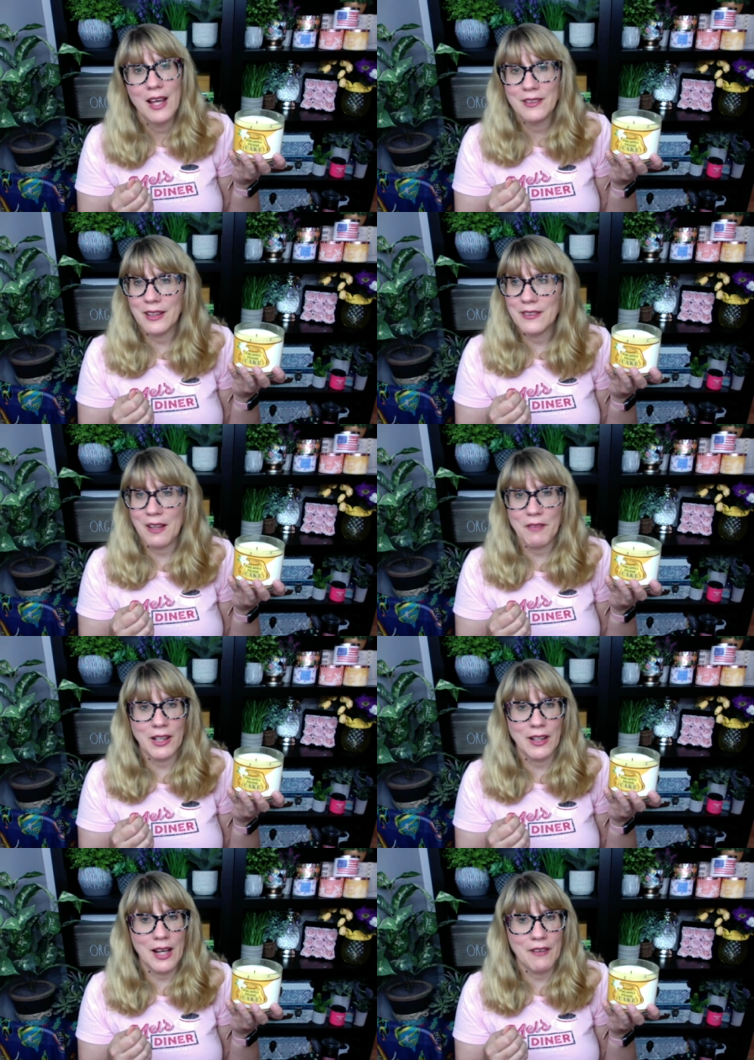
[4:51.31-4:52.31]
It's like 7
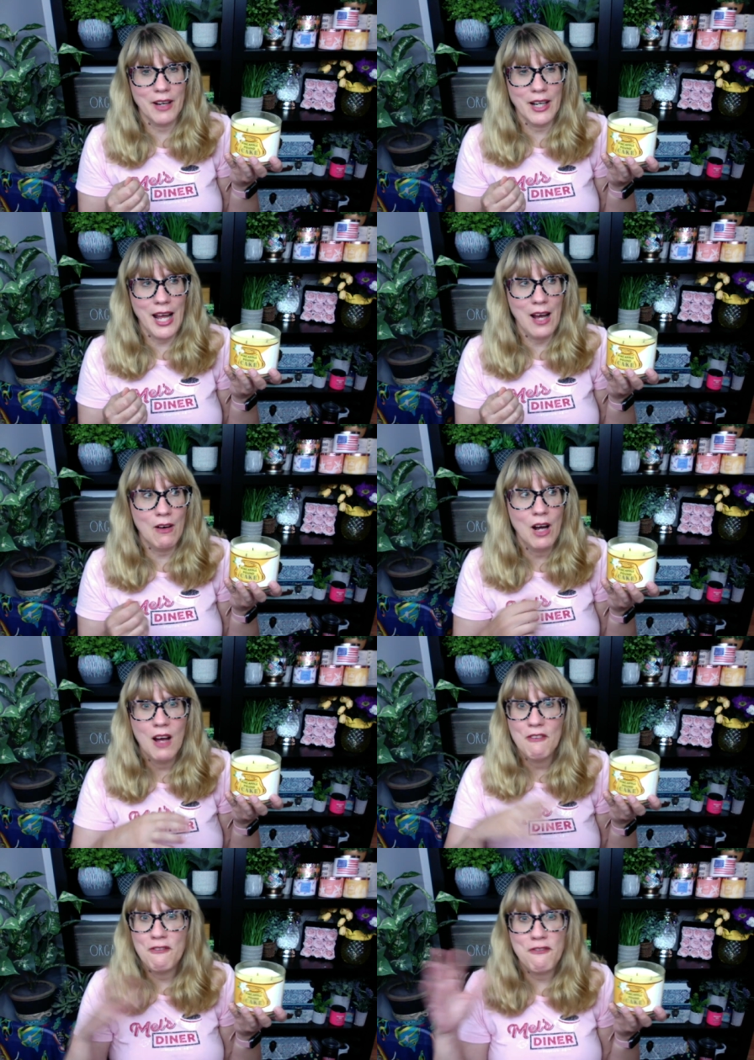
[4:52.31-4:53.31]
o'clock right now.
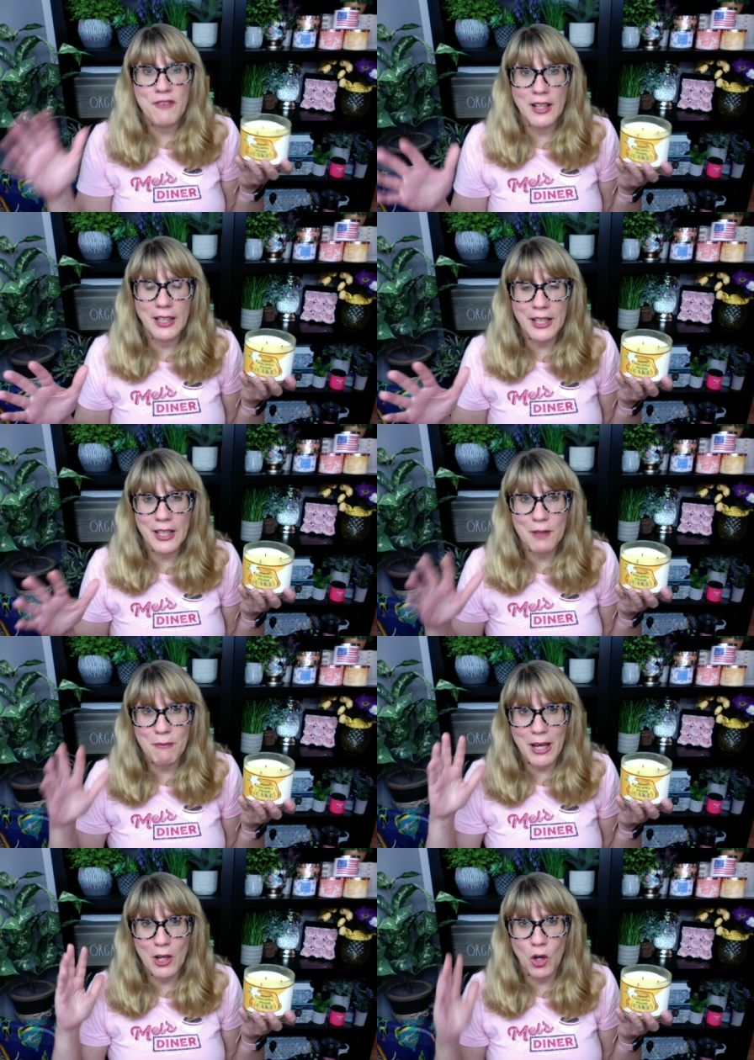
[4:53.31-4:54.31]
Filling
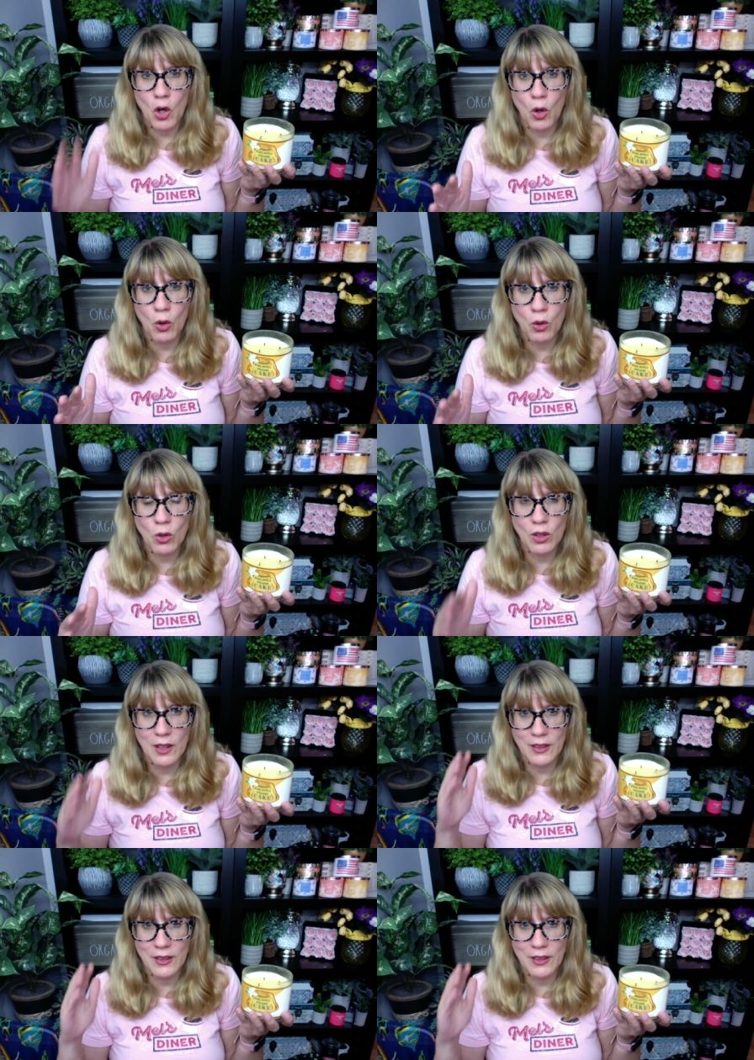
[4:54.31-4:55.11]
my whole